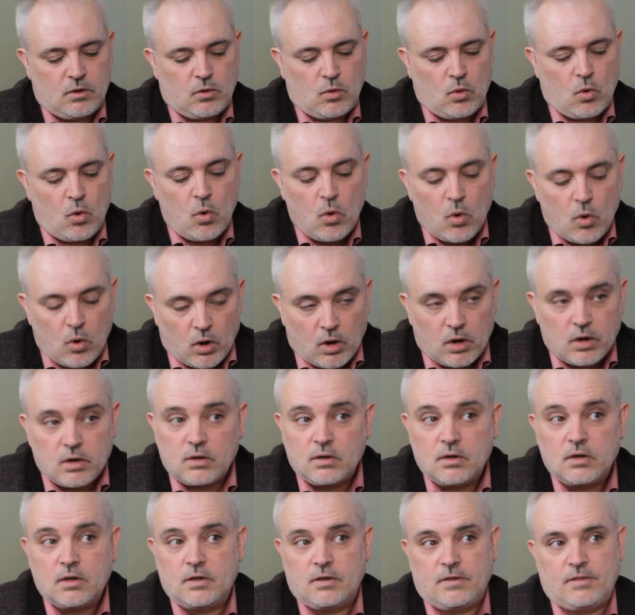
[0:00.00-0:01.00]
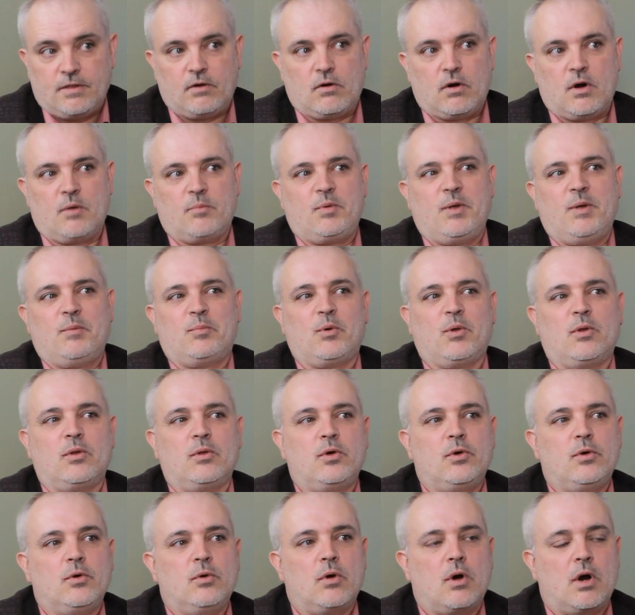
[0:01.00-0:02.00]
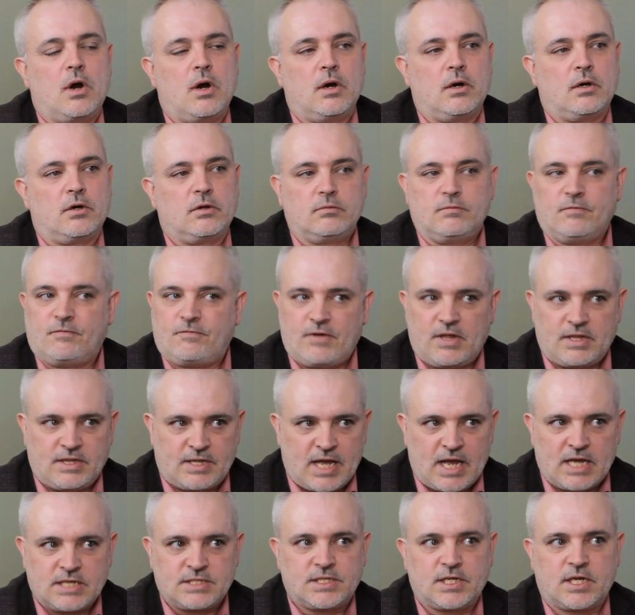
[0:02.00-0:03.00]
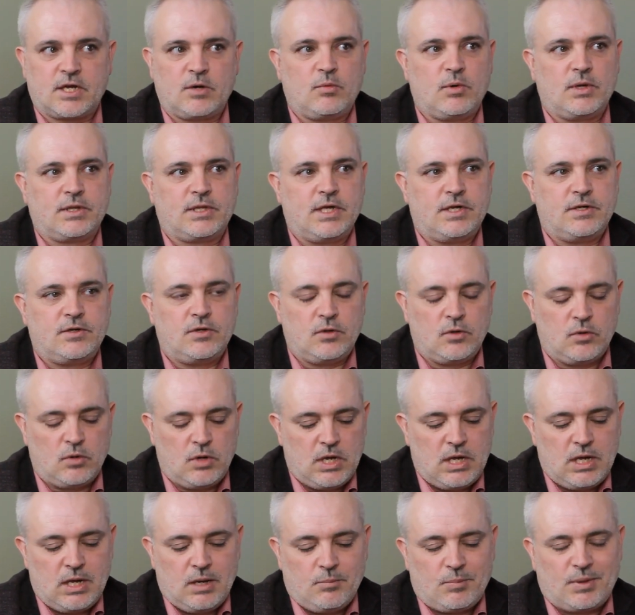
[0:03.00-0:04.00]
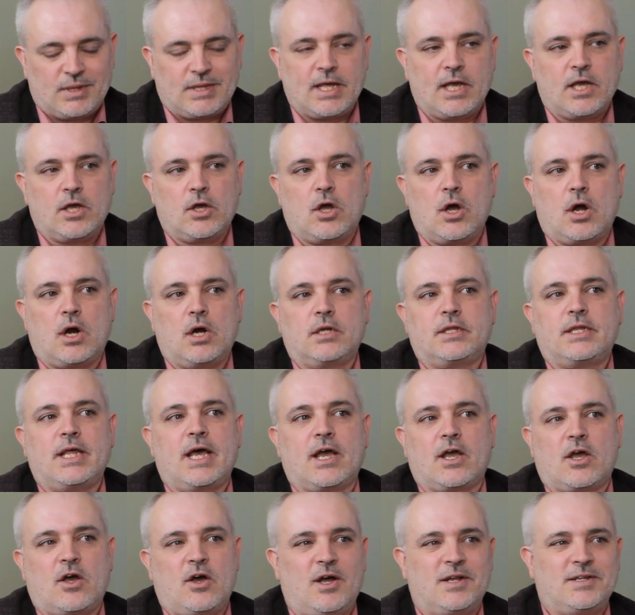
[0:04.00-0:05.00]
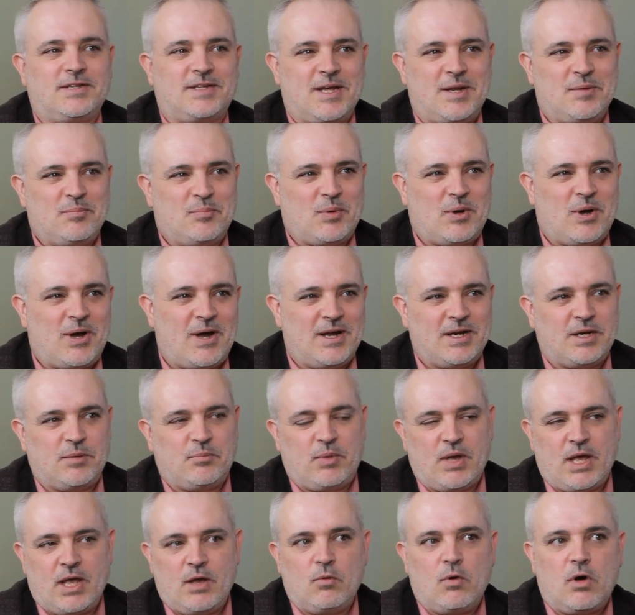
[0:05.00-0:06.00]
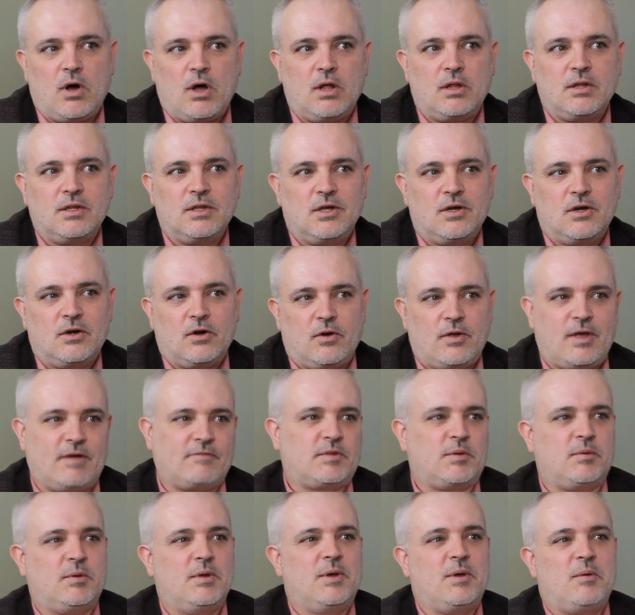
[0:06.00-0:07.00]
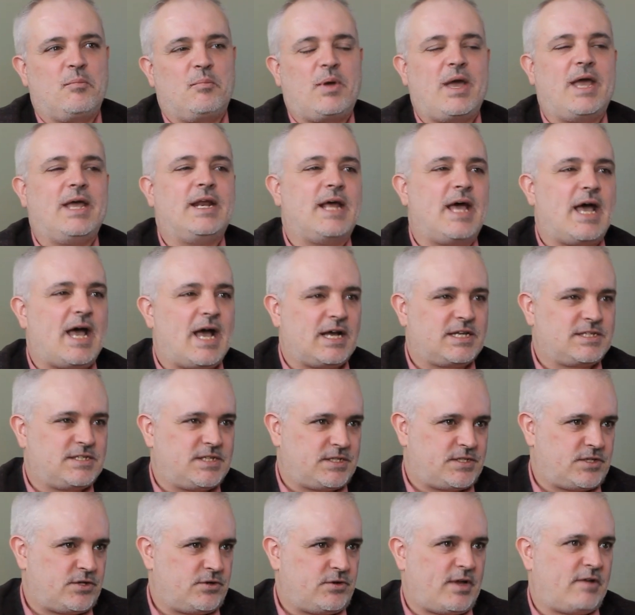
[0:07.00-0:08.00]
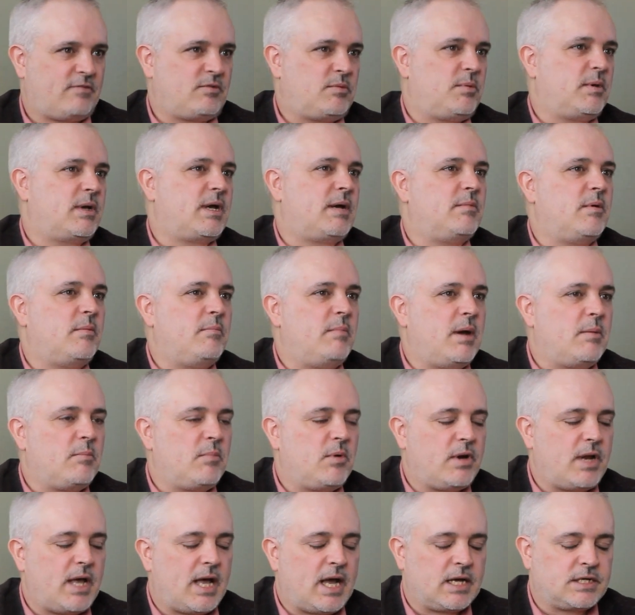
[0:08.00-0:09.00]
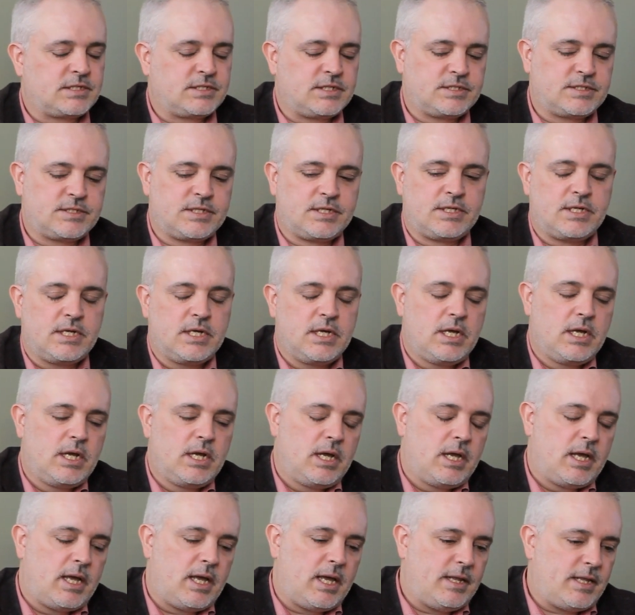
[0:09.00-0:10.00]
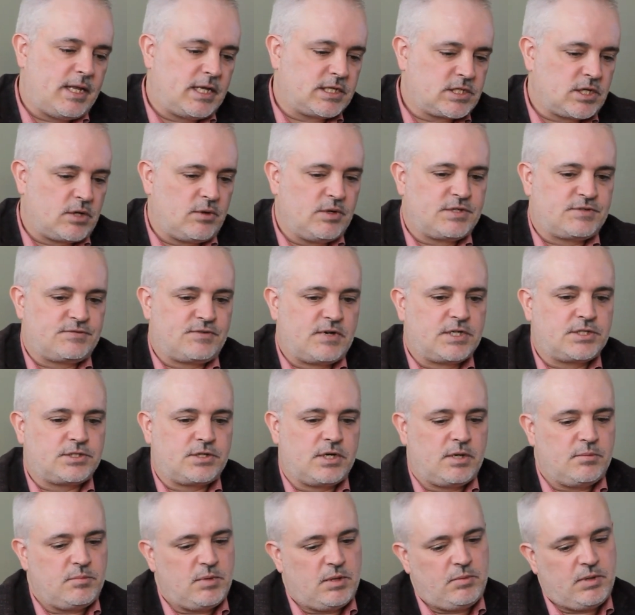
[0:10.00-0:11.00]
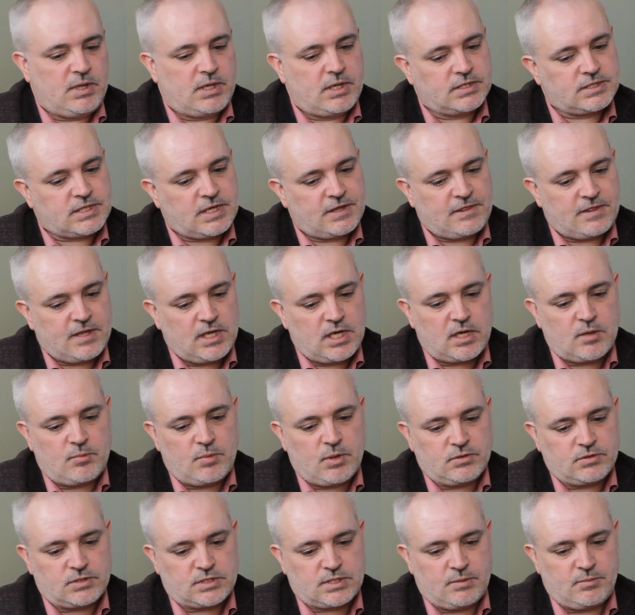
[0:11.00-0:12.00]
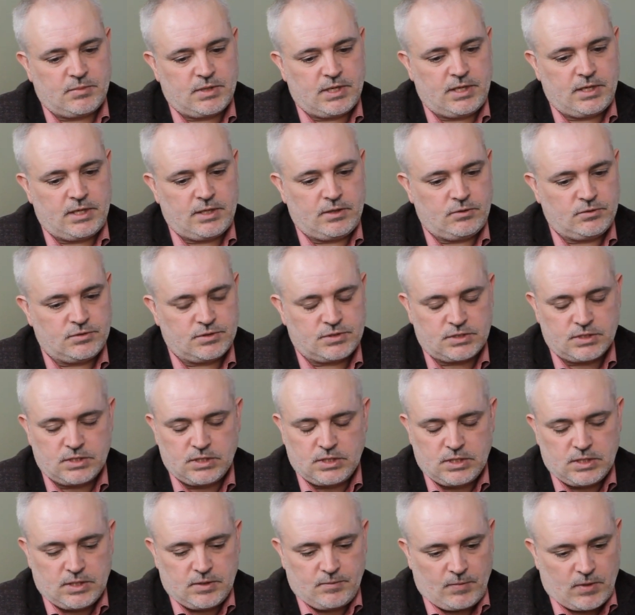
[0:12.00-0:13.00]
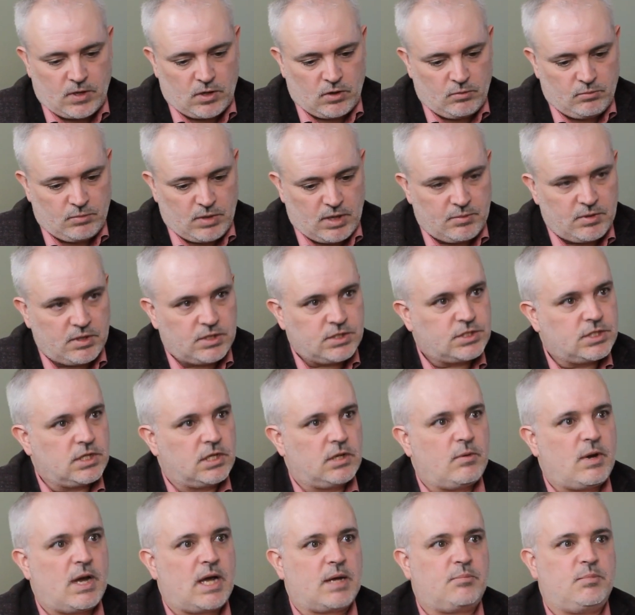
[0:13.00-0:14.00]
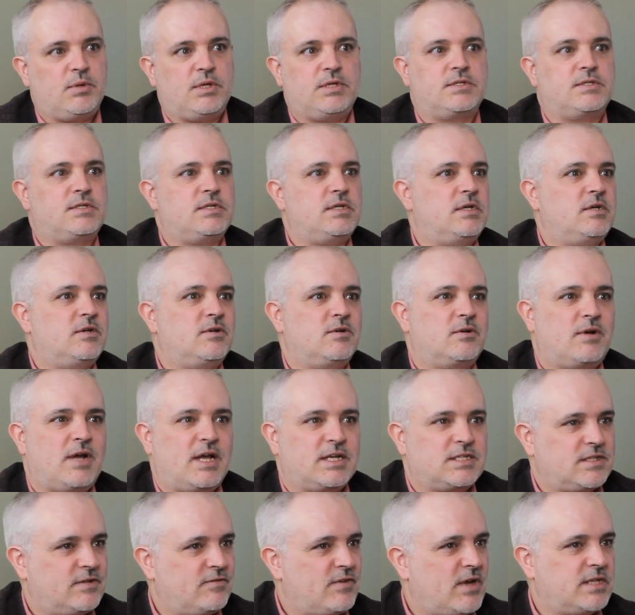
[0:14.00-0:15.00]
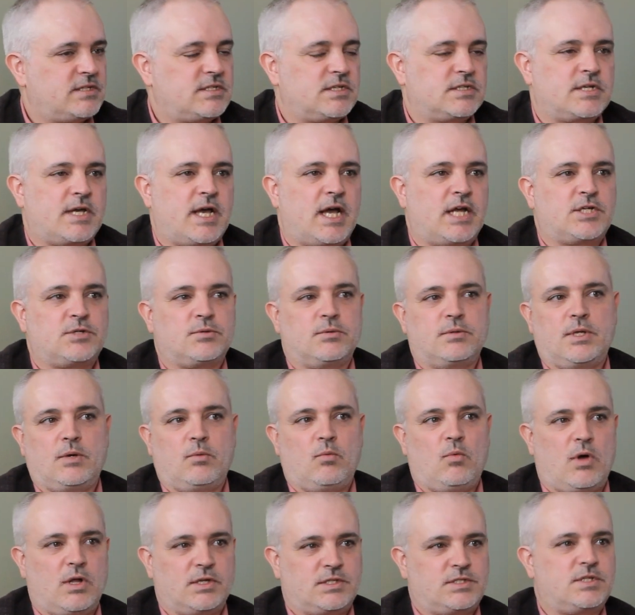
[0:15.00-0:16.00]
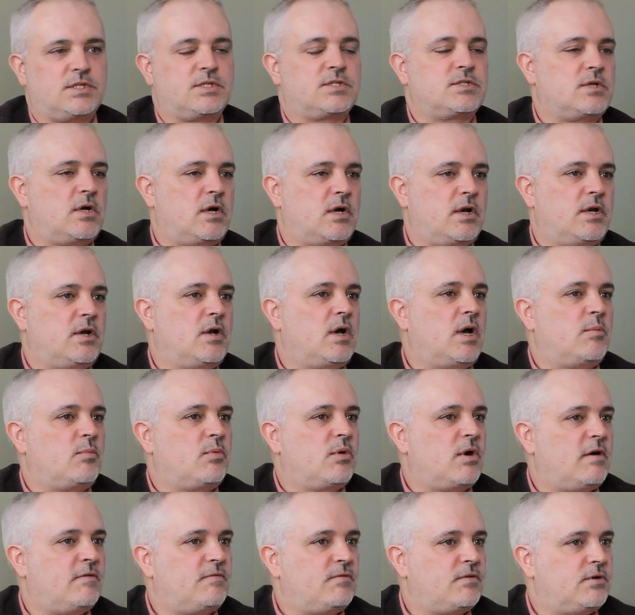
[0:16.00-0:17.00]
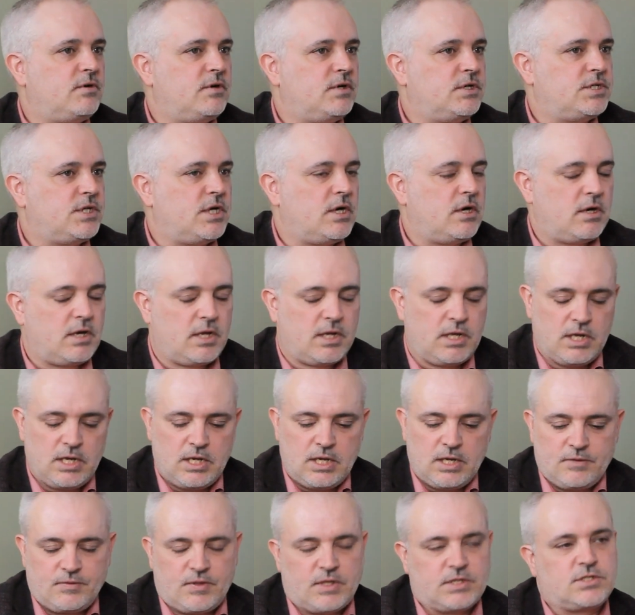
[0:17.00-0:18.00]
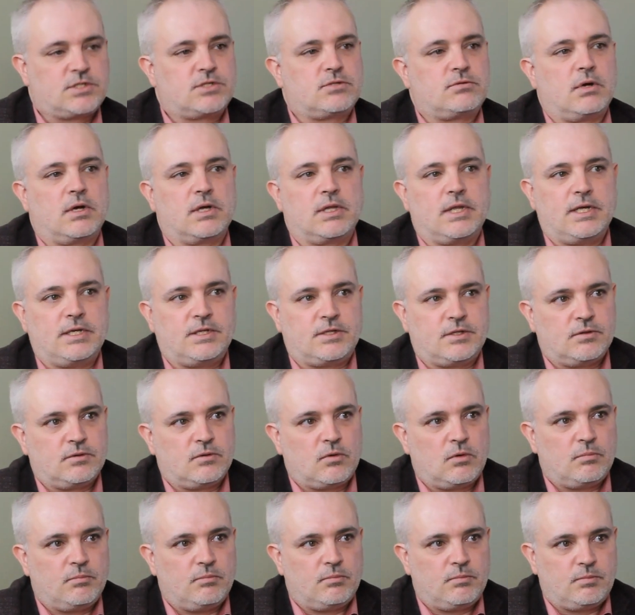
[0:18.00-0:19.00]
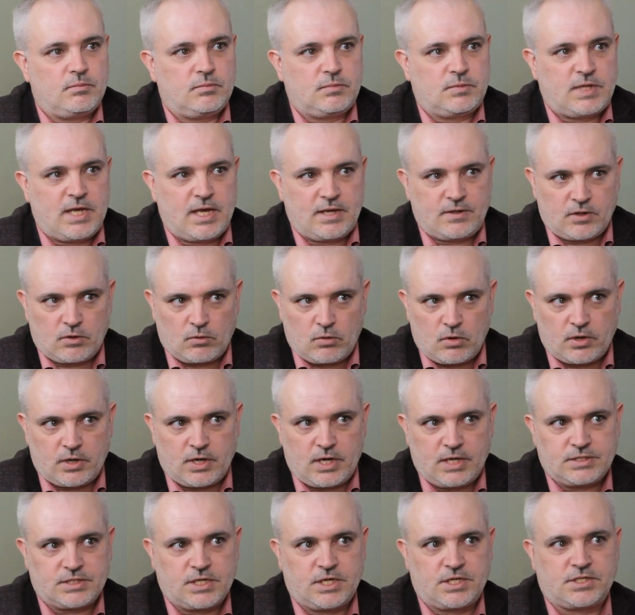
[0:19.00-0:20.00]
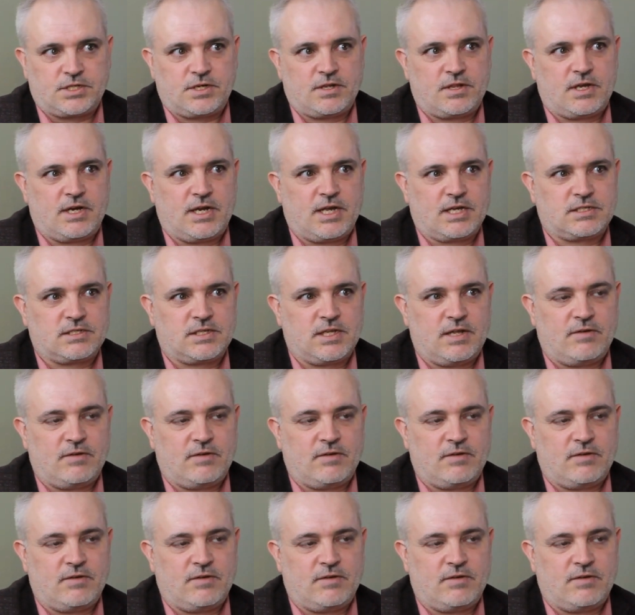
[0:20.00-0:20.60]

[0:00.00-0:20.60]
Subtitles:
Or there are people who are fantastic at what they do, but they guard that content behind a paywall, or you have to pay to access it, or you have to become a member to access it. And that's always frustrated me because I think about somebody who's, maybe in Chilliwack, BC, or Estevan, Saskatchewan, that wants to start a nonprofit or a charity, that's struggling to take their organization to the next